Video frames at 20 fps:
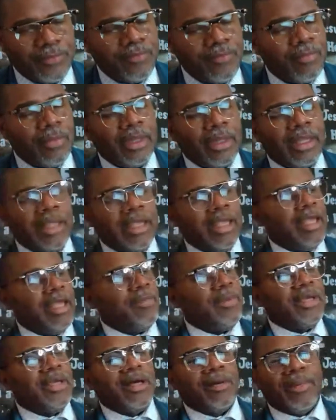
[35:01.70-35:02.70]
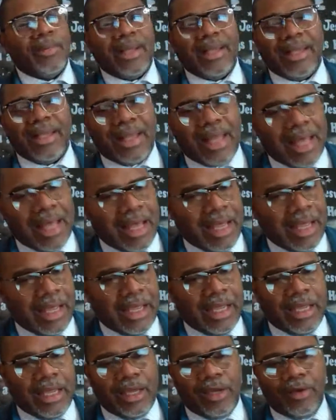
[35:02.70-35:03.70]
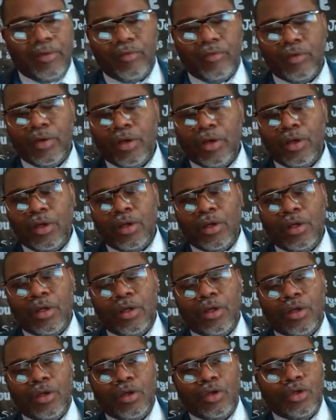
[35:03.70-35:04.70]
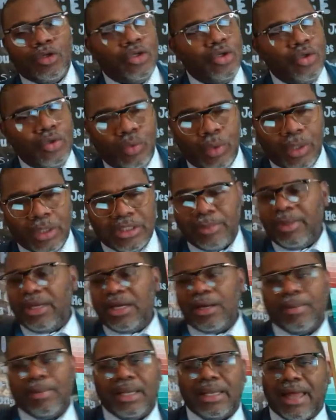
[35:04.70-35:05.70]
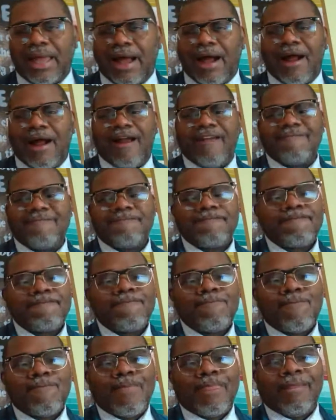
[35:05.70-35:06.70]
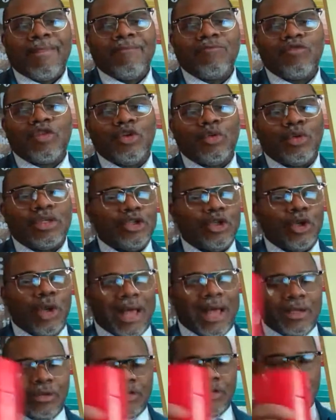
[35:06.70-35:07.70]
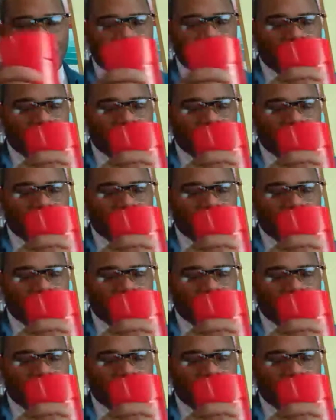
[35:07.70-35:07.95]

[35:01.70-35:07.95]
it become alive to us. It become alive to us. You know, I know some of y'all,